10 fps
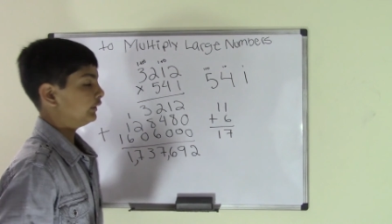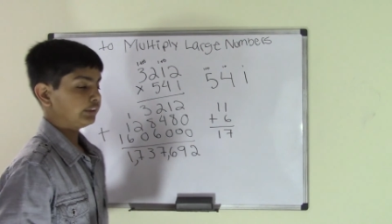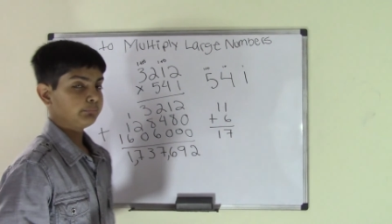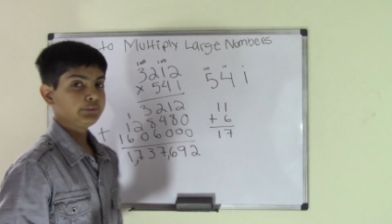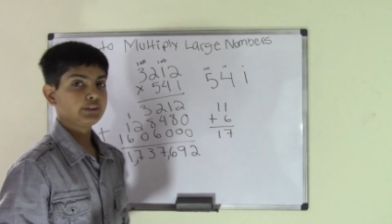
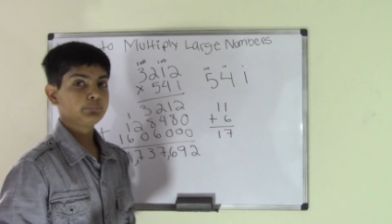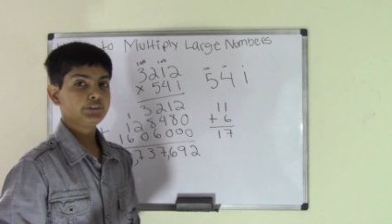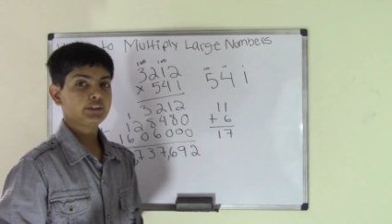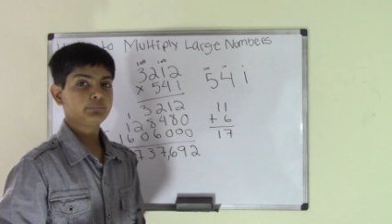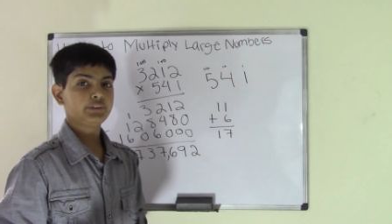
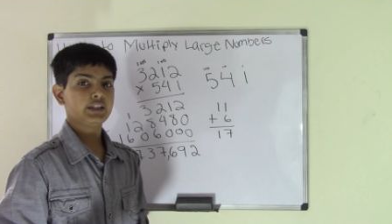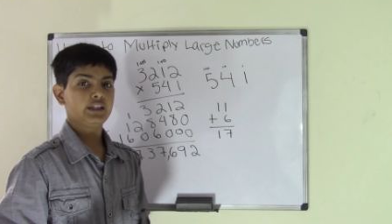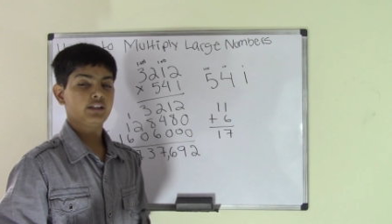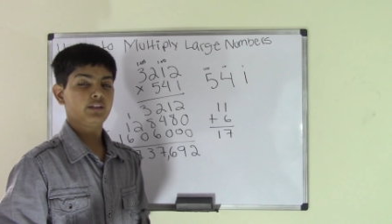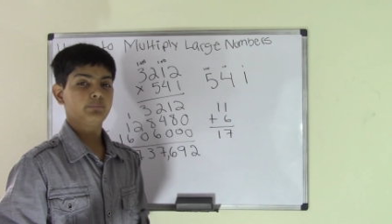
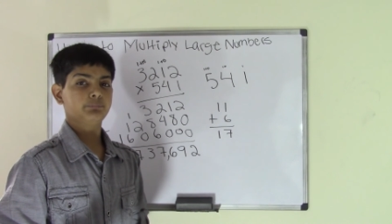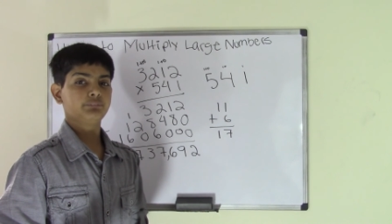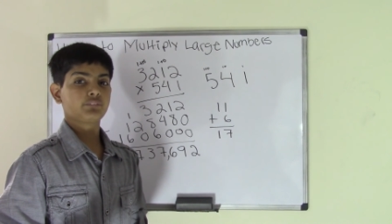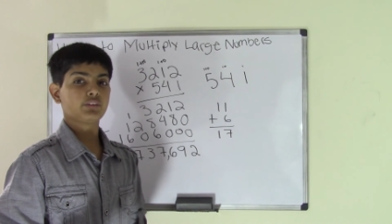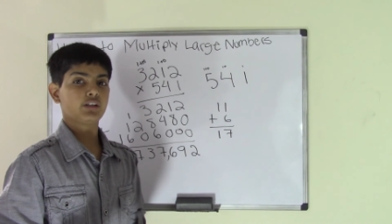
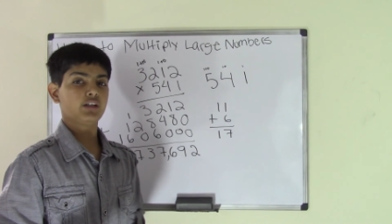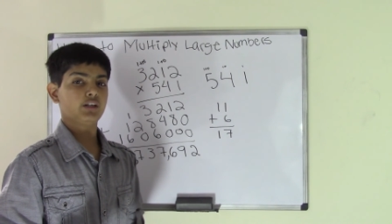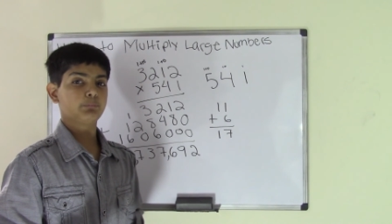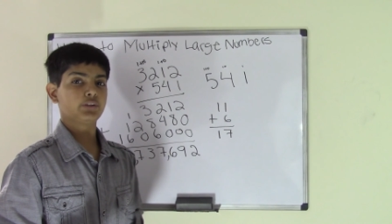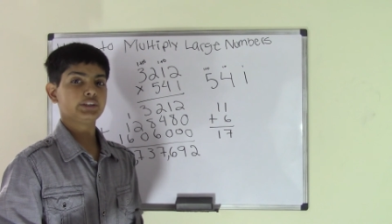
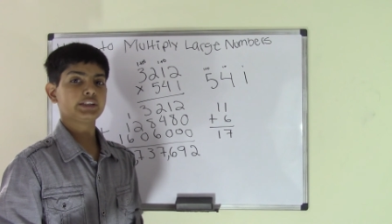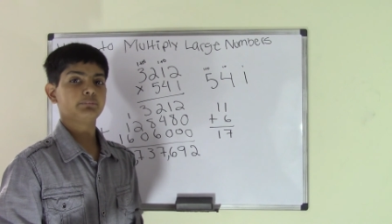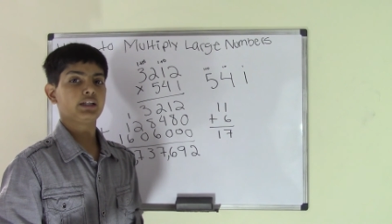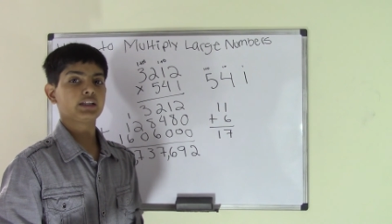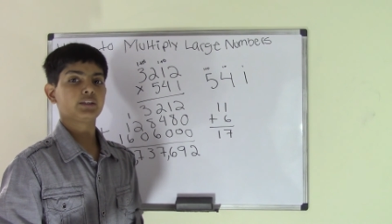
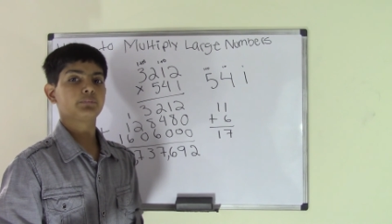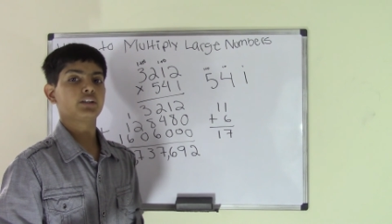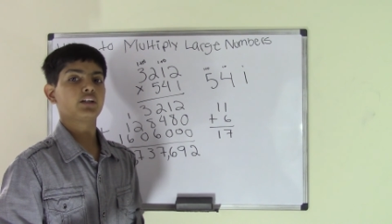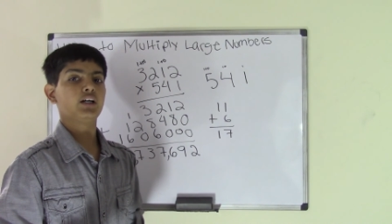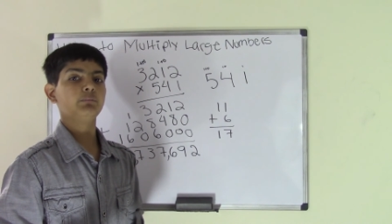
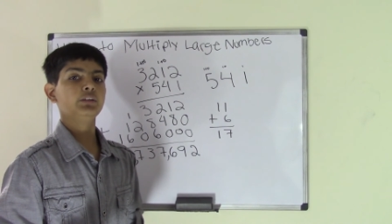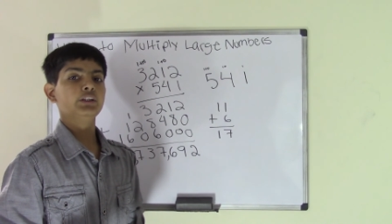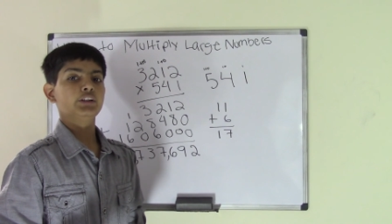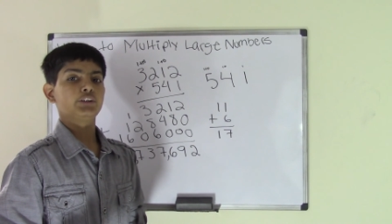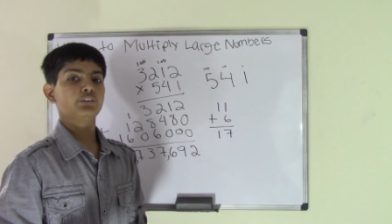www.broandsismathclub.com
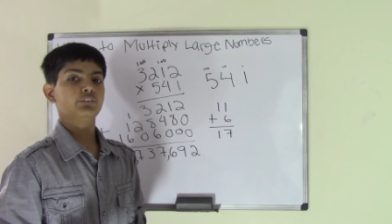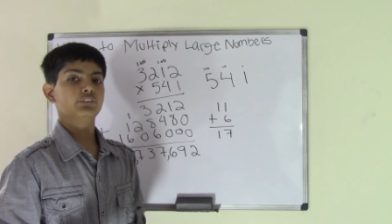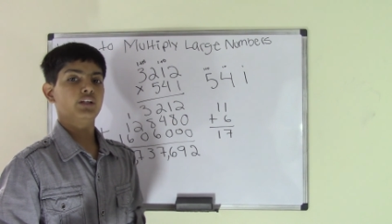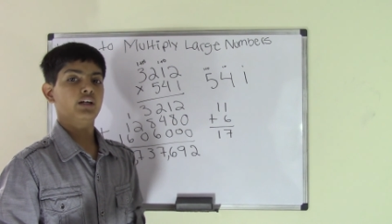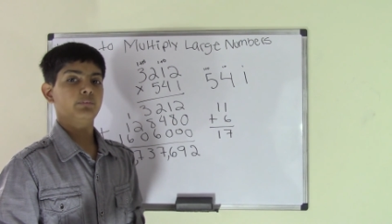to
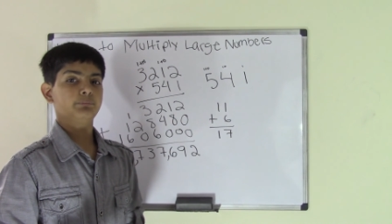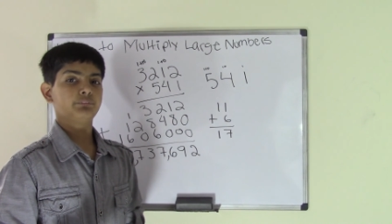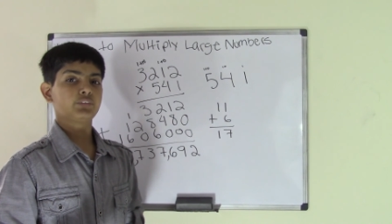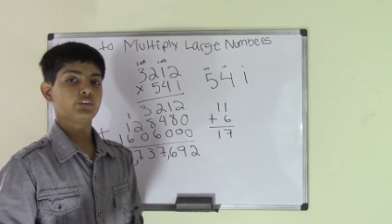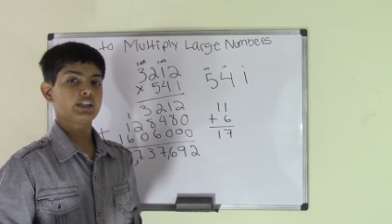um,
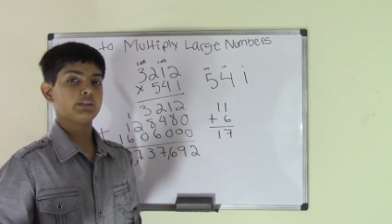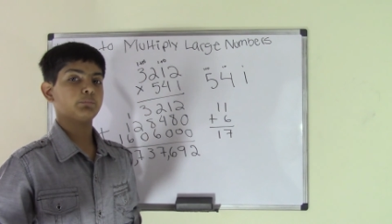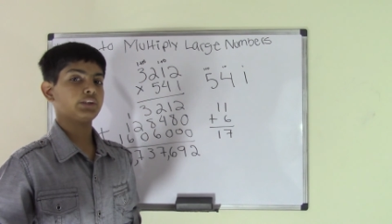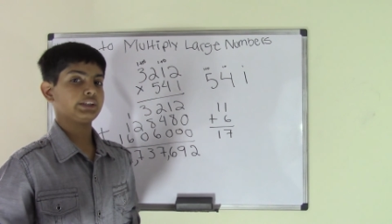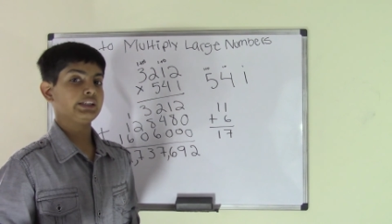look at
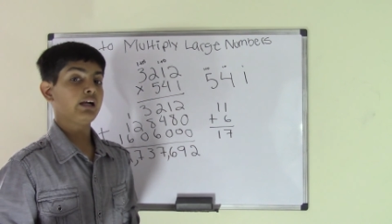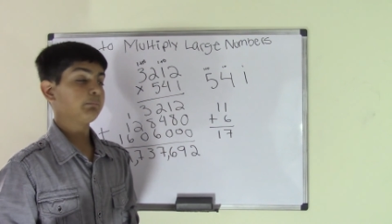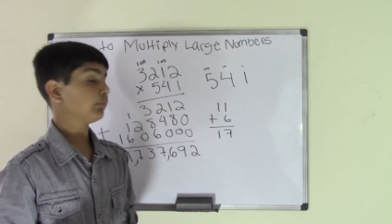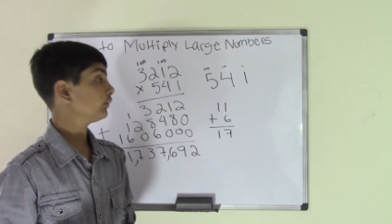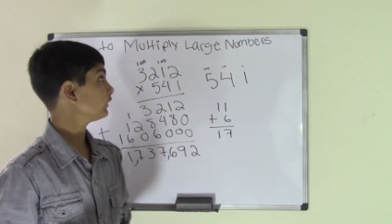more
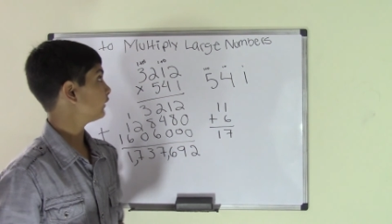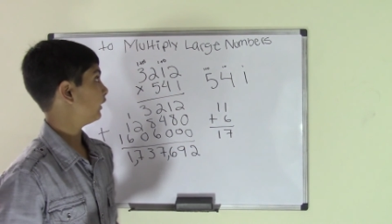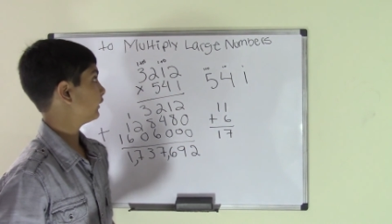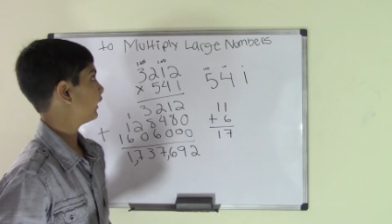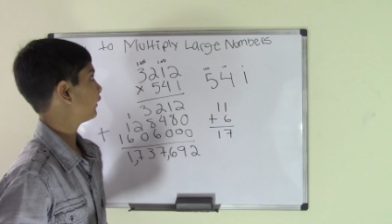examples
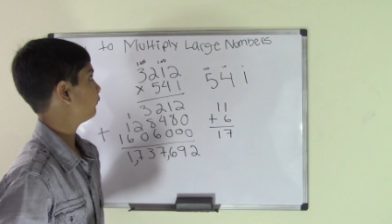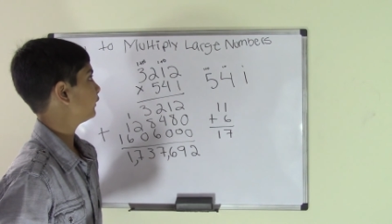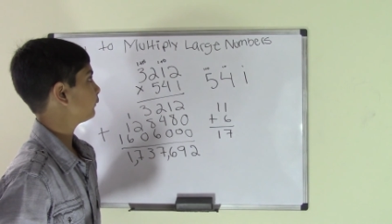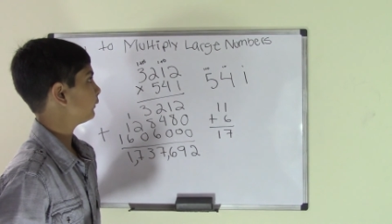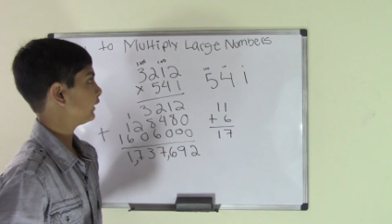on how to
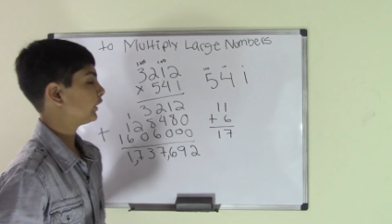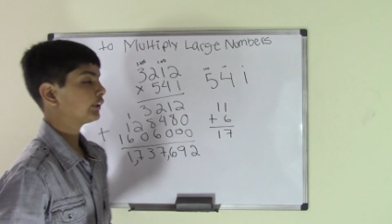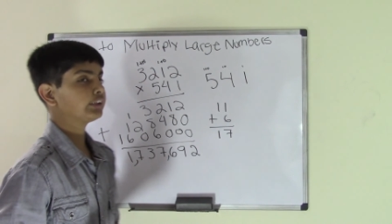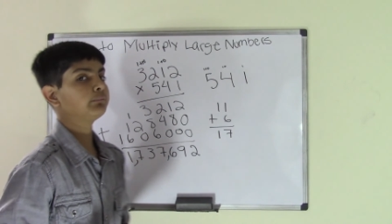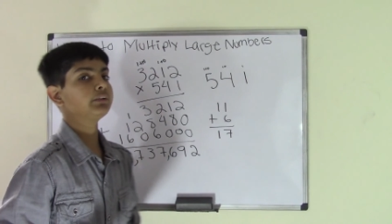multiply
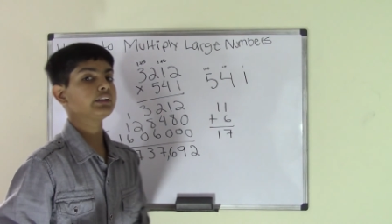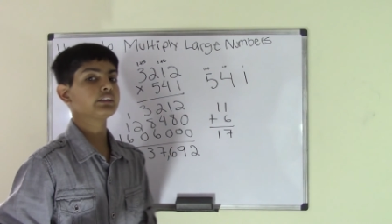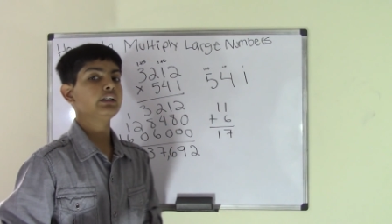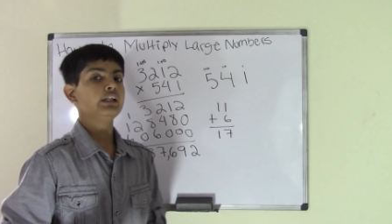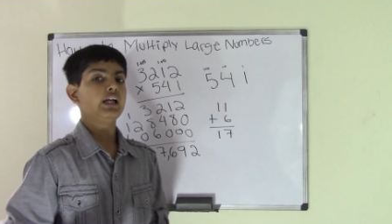large numbers.
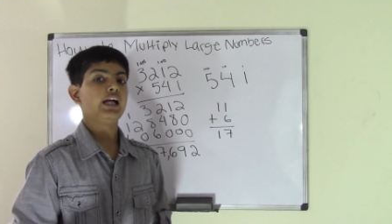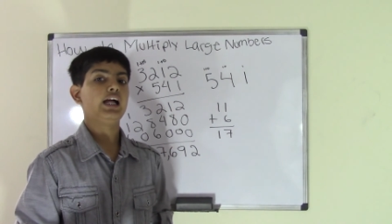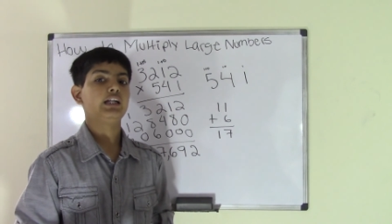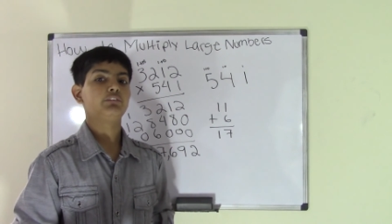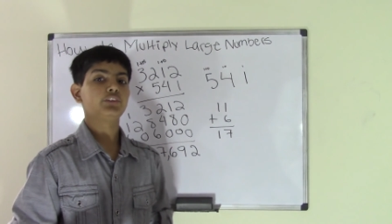
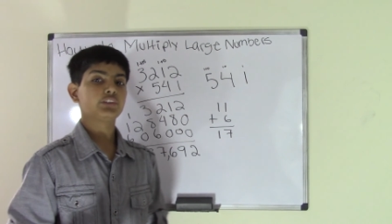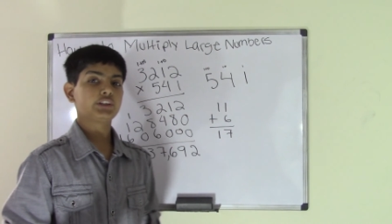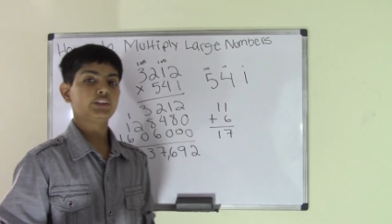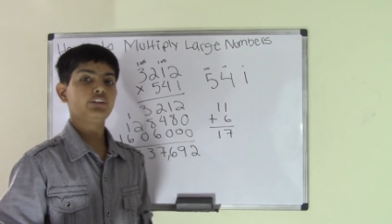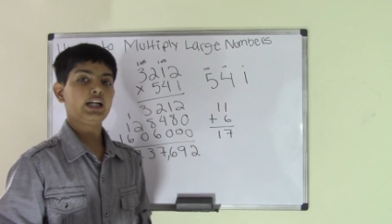And we'll
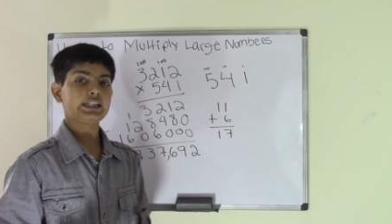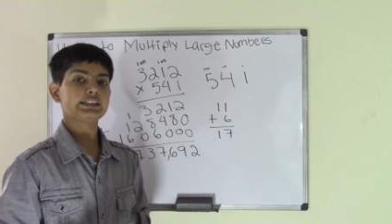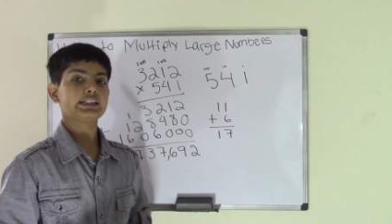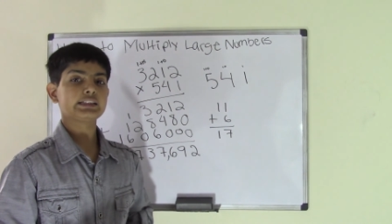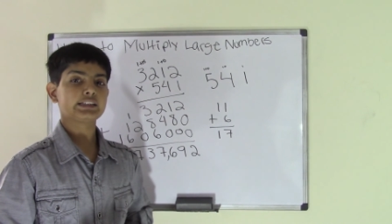see you
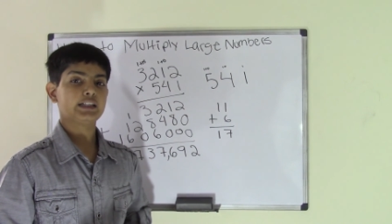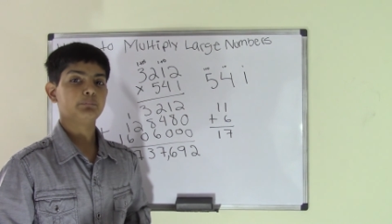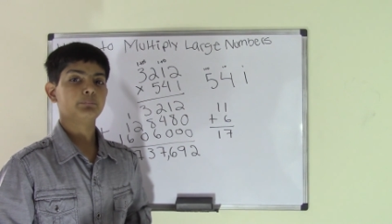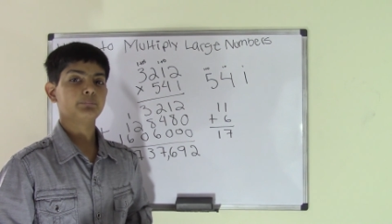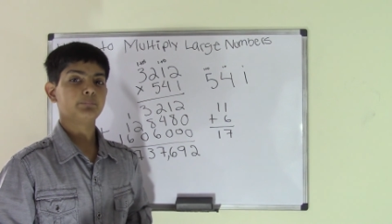guys next time.